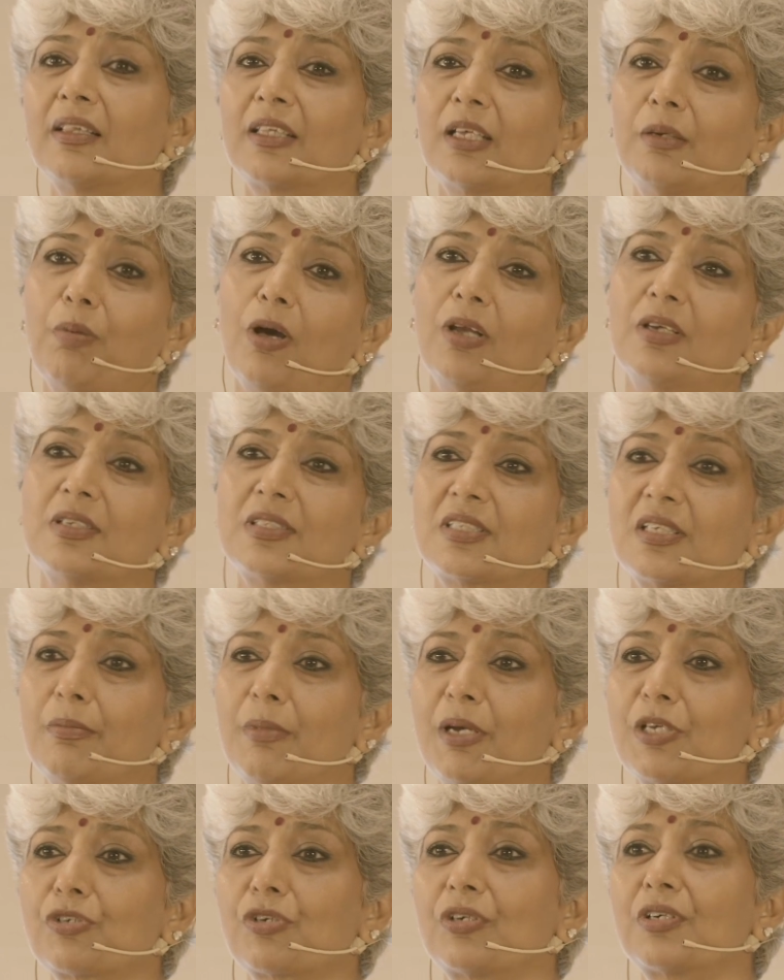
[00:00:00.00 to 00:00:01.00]
and policy
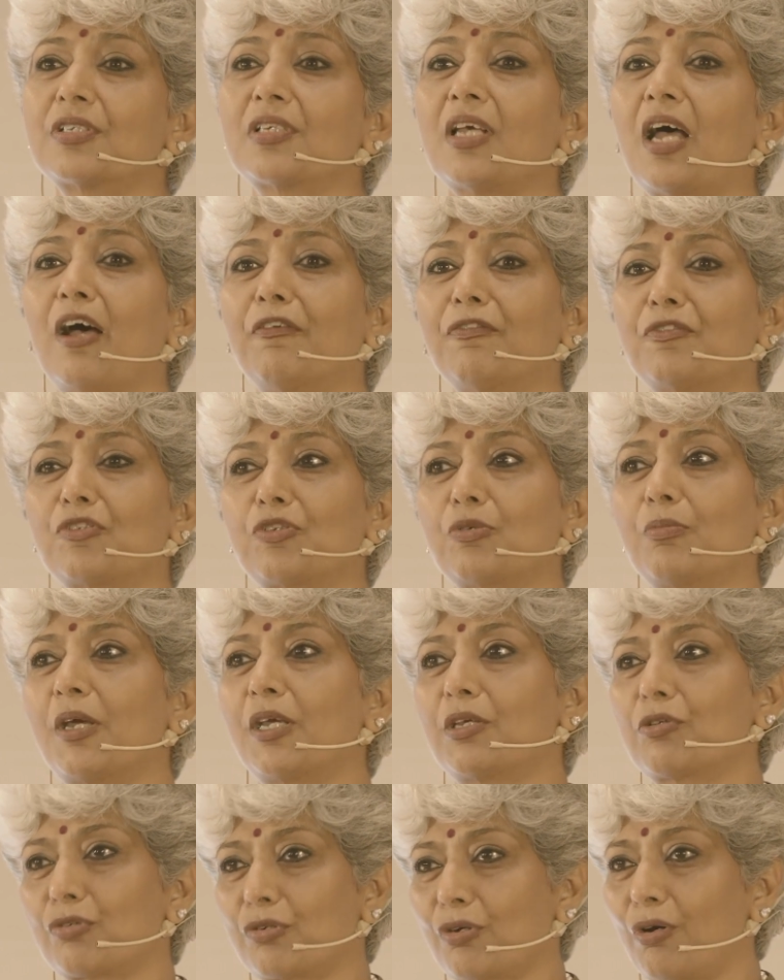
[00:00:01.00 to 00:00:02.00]
measures have to make
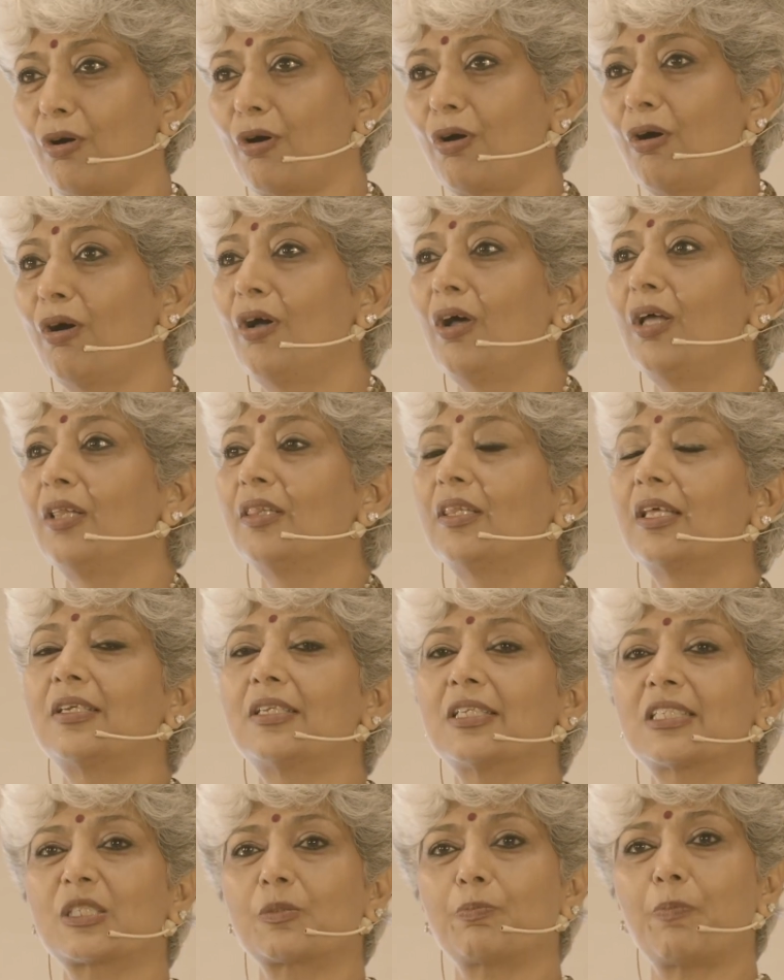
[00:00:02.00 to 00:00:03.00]
sure that
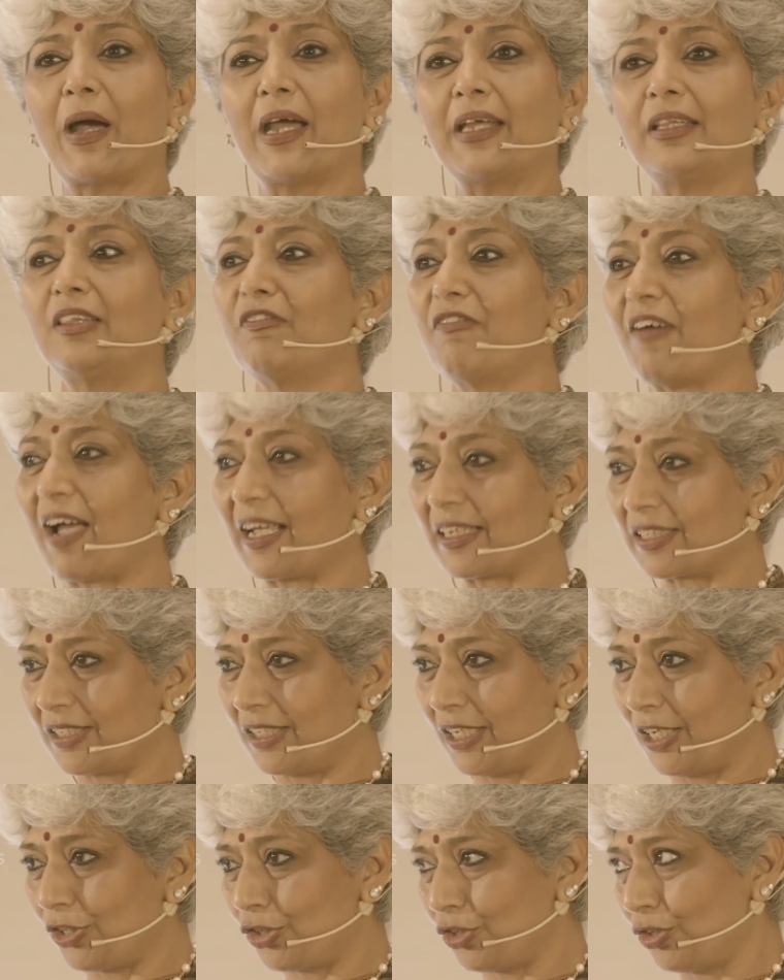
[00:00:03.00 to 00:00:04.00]
despite the
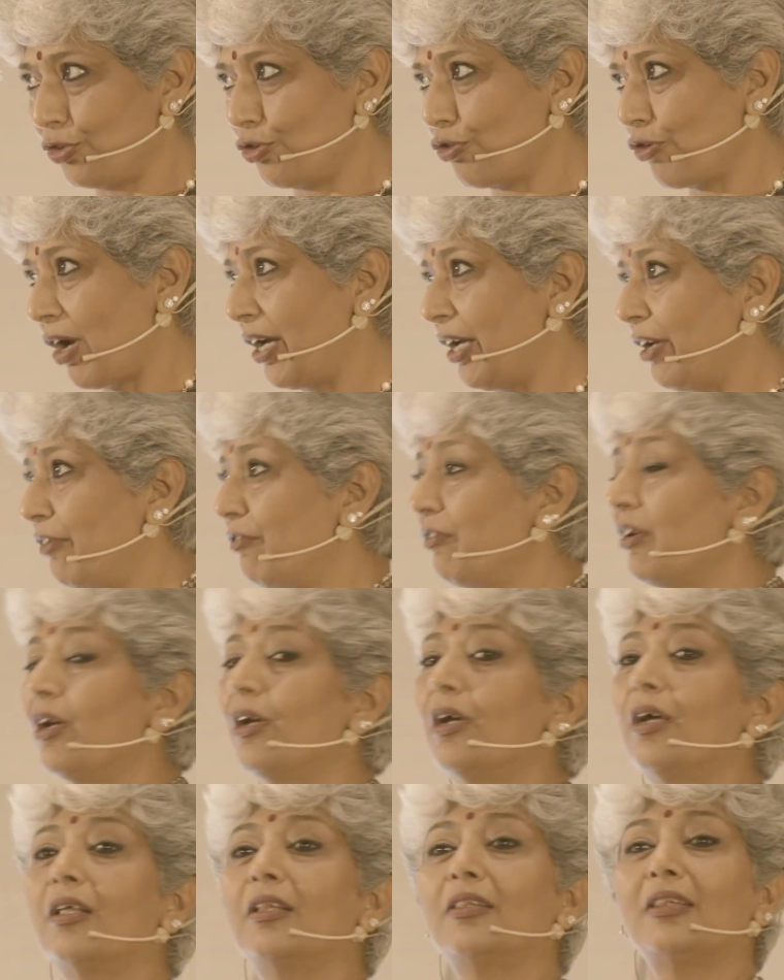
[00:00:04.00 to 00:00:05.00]
vaccination drive,
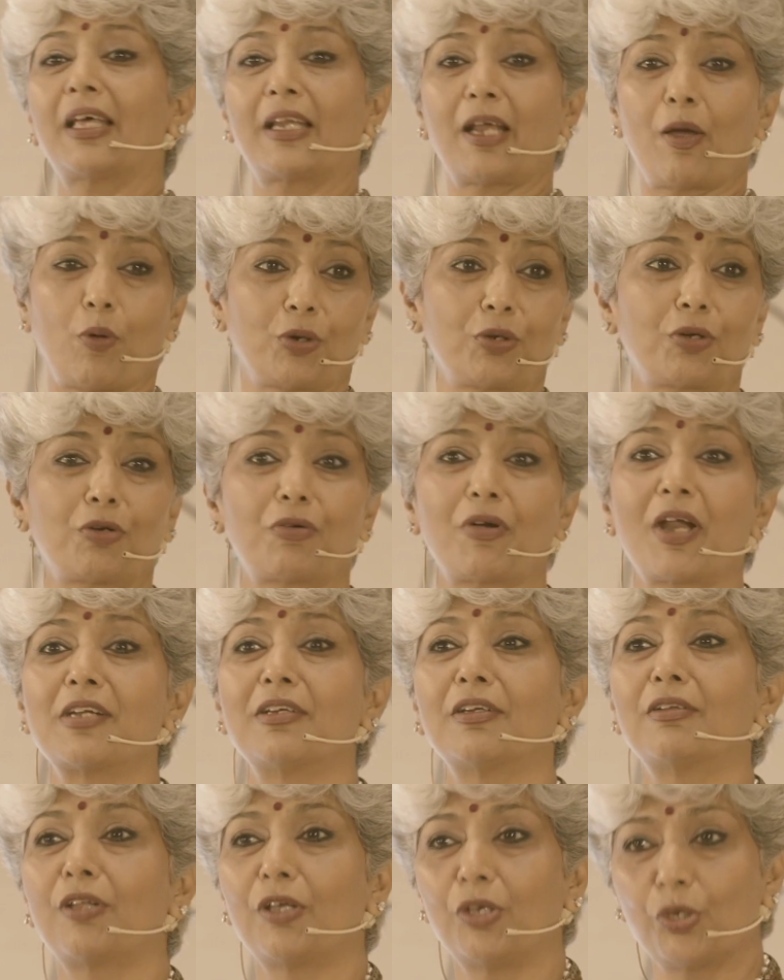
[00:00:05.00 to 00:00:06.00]
that I want to credit
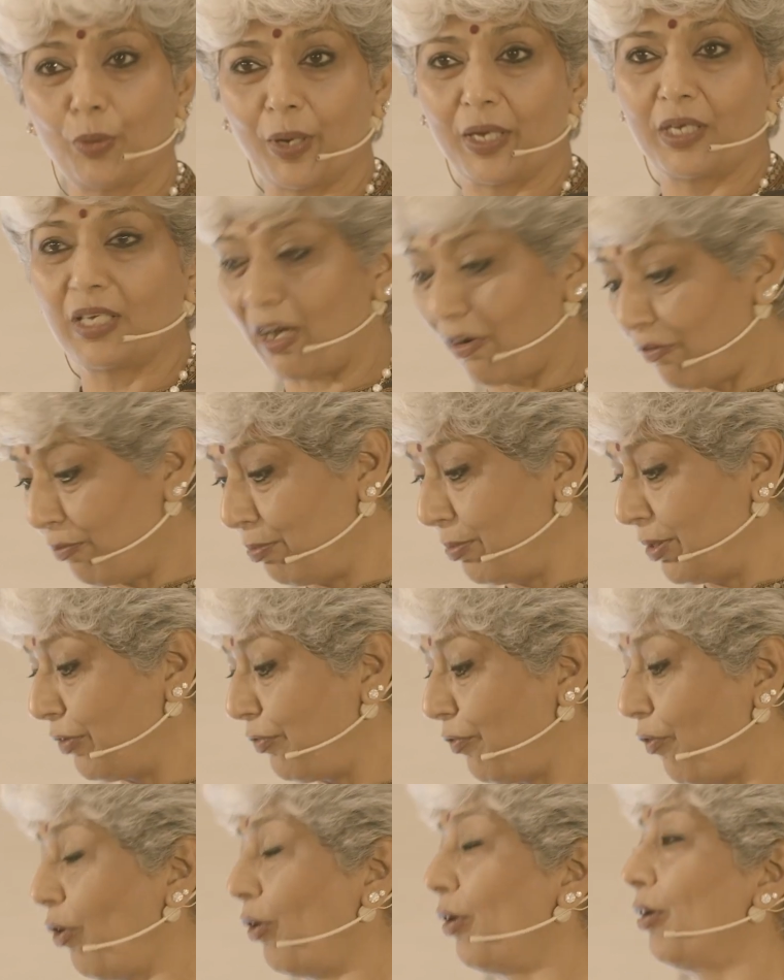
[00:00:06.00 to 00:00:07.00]
the UAE government
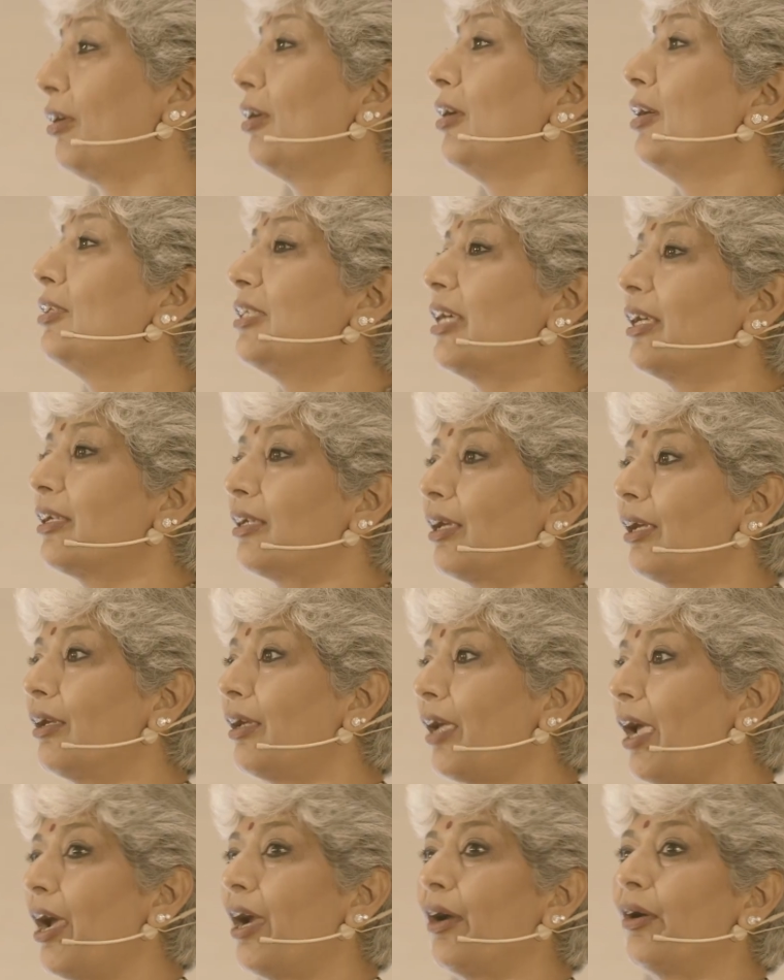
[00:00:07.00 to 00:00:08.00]
for taking
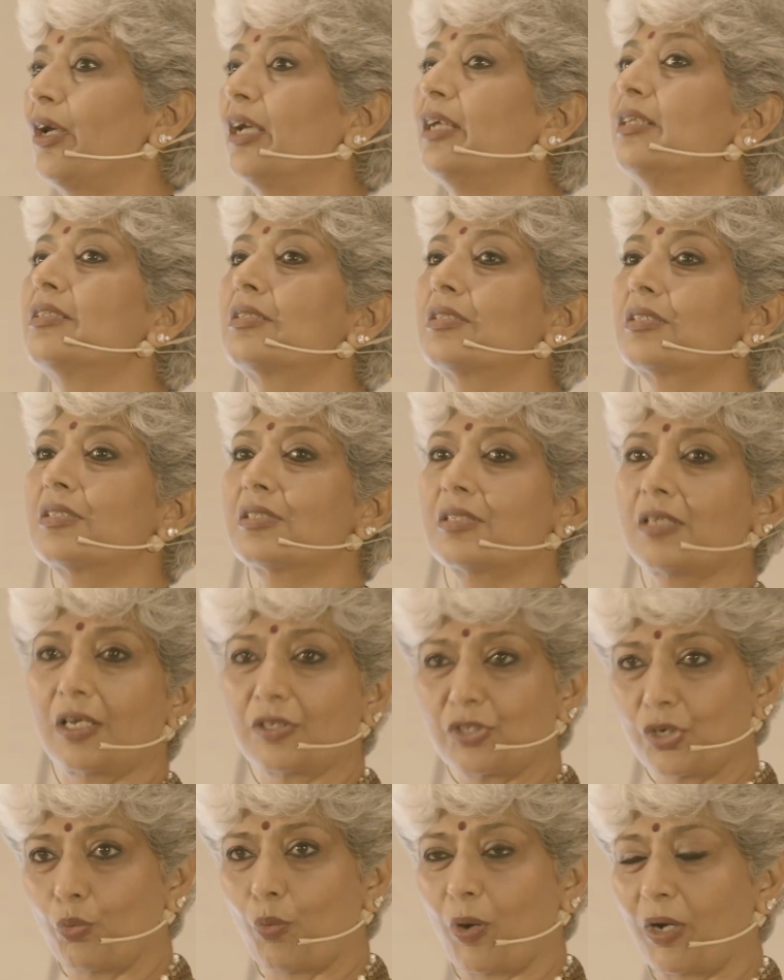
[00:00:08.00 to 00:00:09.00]
care in such a
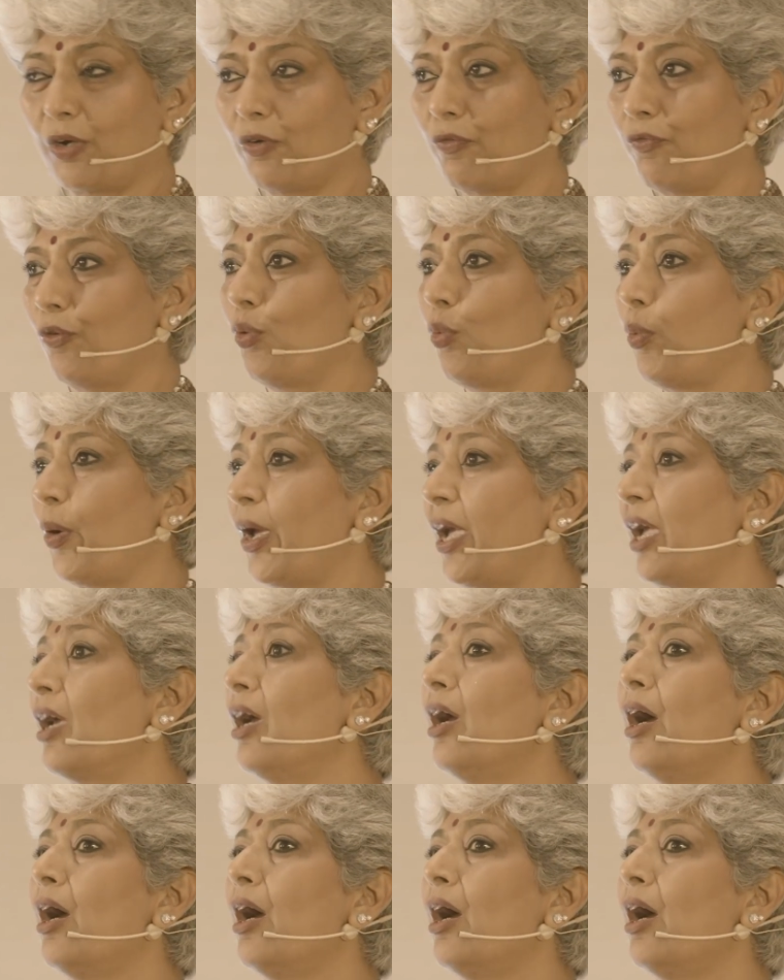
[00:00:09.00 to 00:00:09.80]
wonderful way.